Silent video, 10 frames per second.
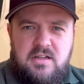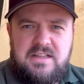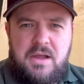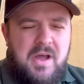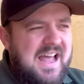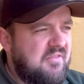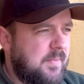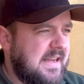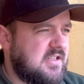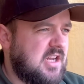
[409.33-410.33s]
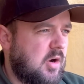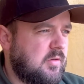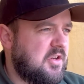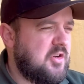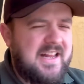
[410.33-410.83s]
Now, I have been told
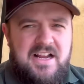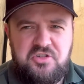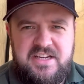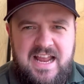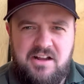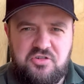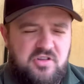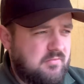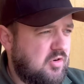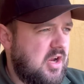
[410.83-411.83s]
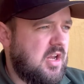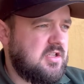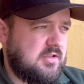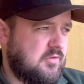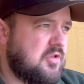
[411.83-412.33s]
that you can actually catch them right under
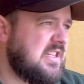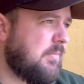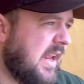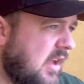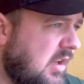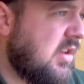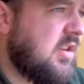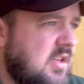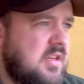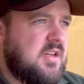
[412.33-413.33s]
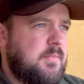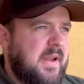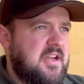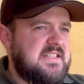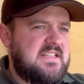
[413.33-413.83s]
the rod tip here,
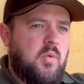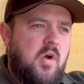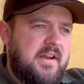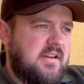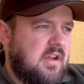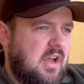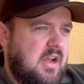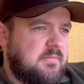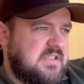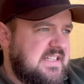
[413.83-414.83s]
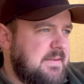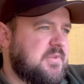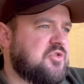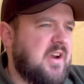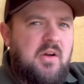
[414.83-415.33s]
because it's quite deep
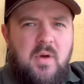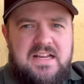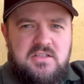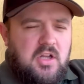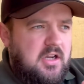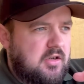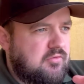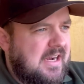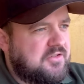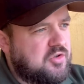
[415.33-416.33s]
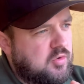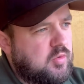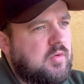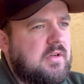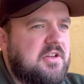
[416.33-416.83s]
straight away. It's not like a
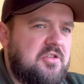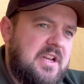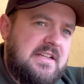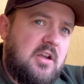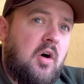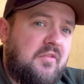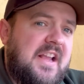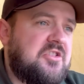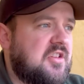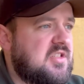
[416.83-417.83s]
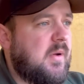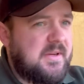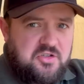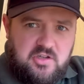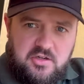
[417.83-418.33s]
gradual, off the edge of the swim,
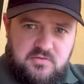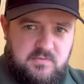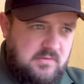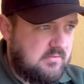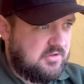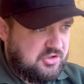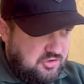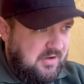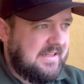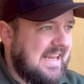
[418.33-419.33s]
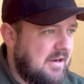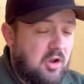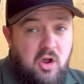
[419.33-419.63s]
it just goes straight down, I